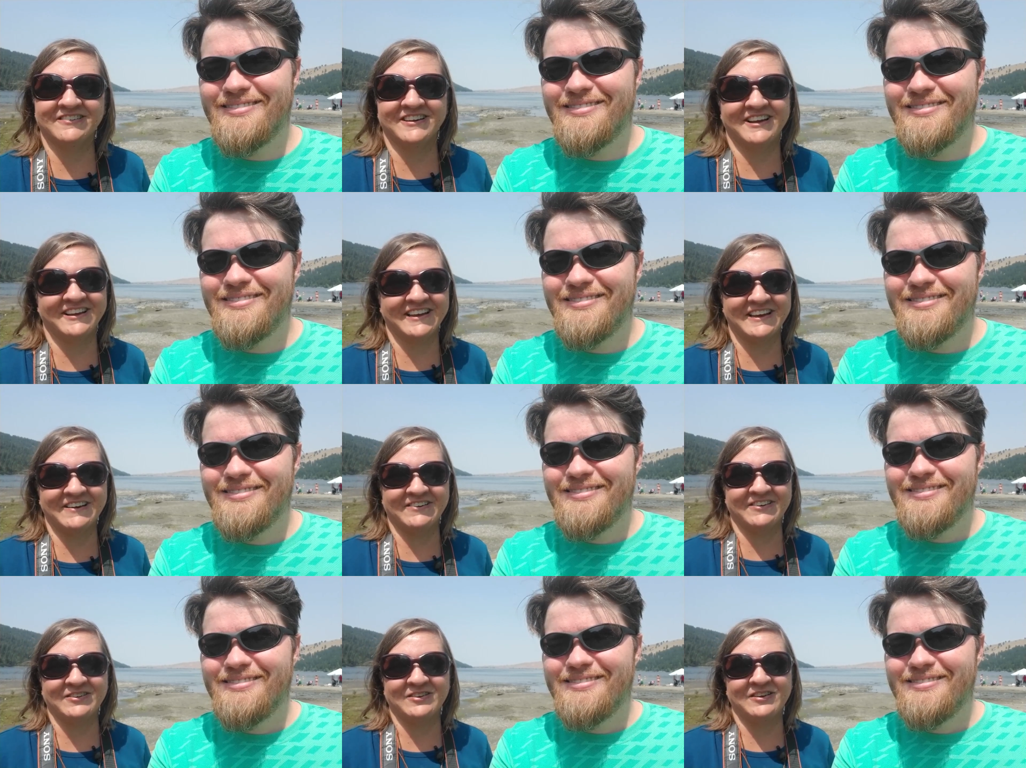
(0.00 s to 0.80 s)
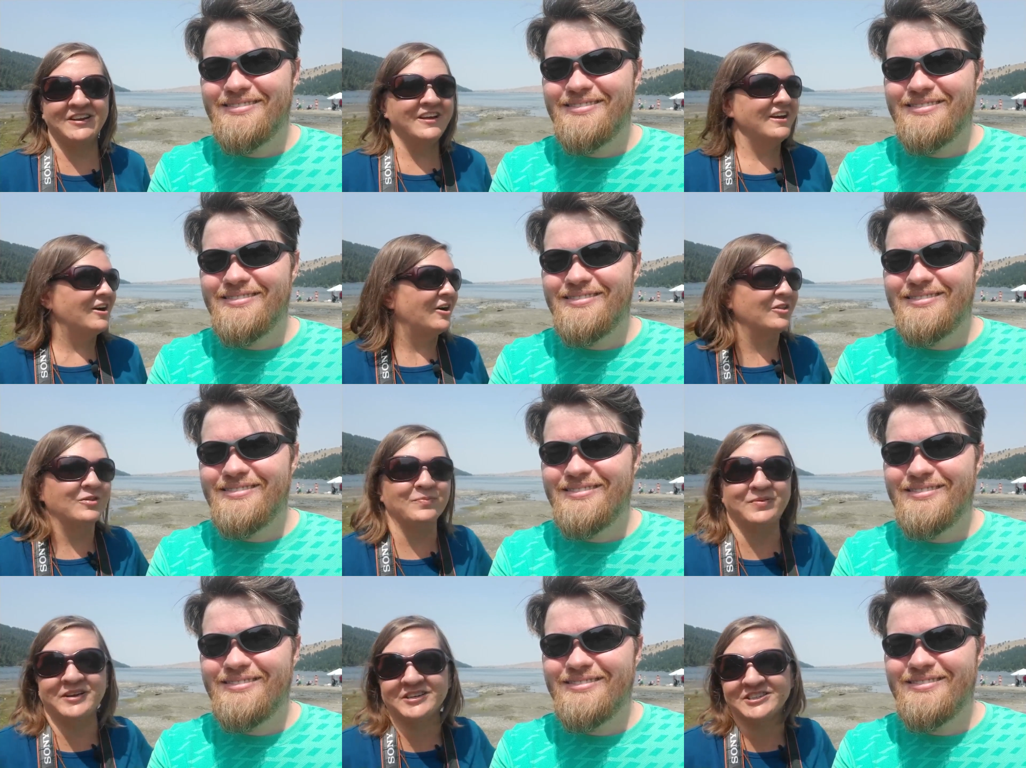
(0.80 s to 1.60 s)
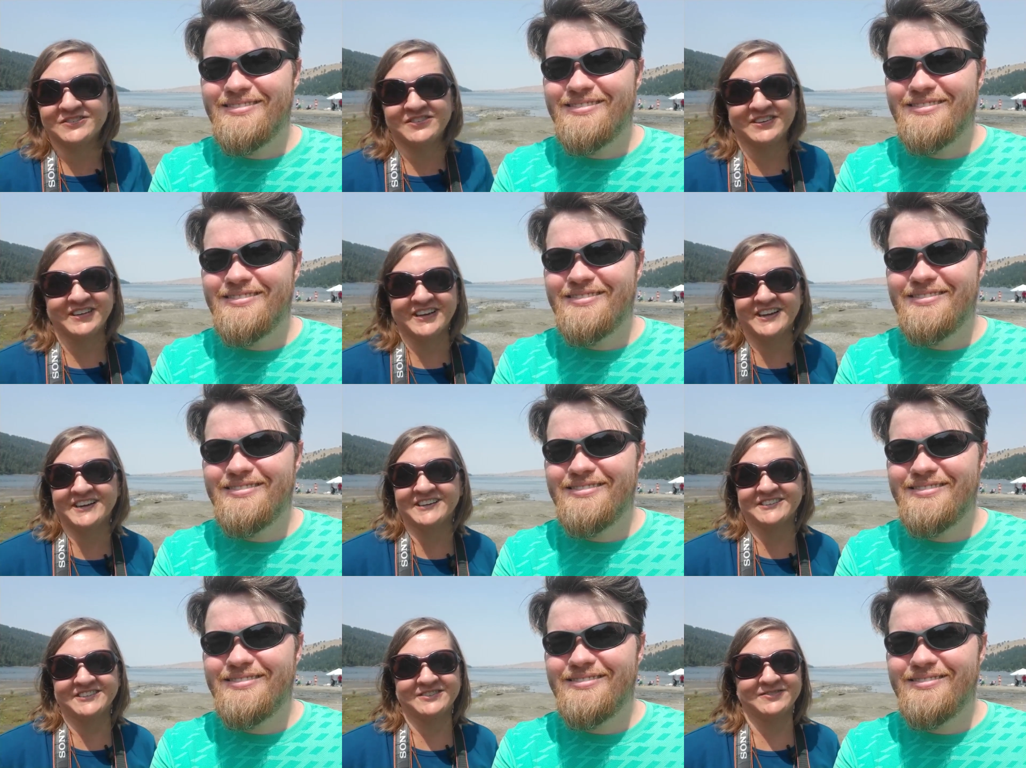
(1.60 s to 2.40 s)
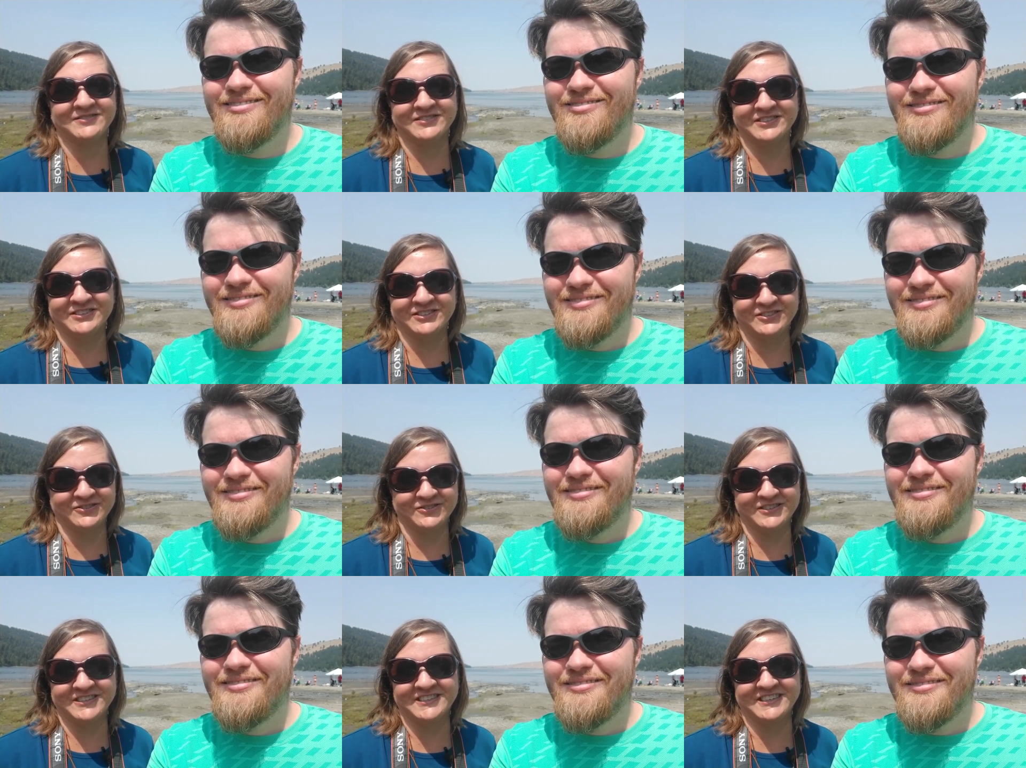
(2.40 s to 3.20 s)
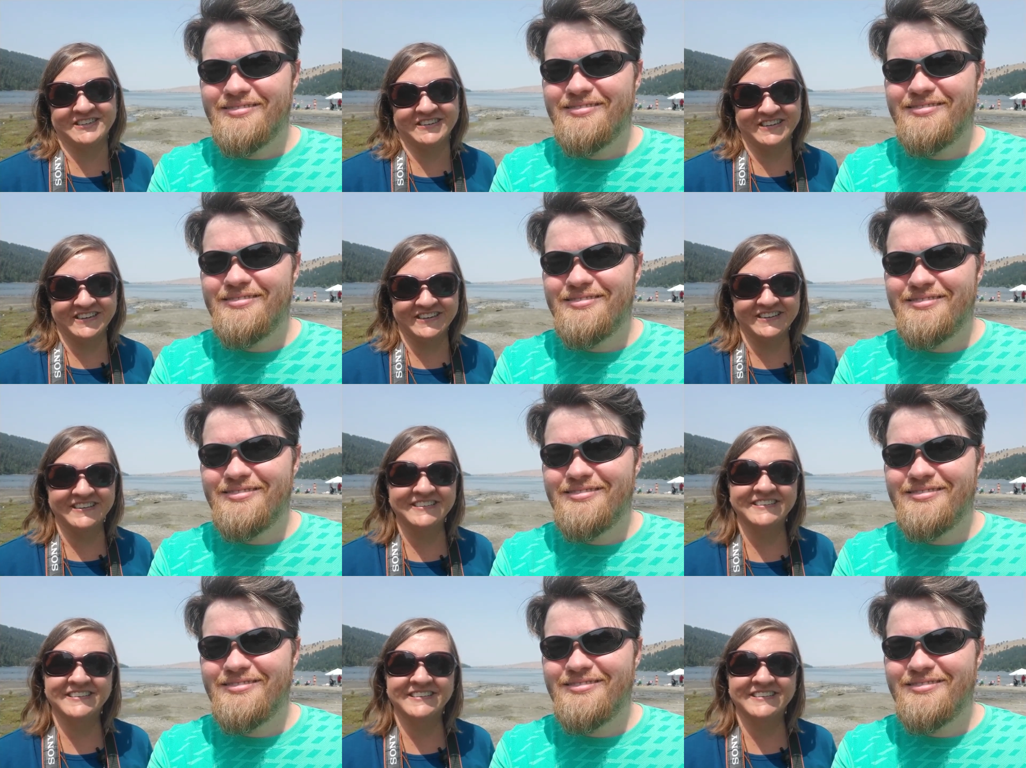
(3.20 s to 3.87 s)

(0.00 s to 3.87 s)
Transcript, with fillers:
Speaker 1: and hang out on, on the beach of the lake and just really enjoy this area.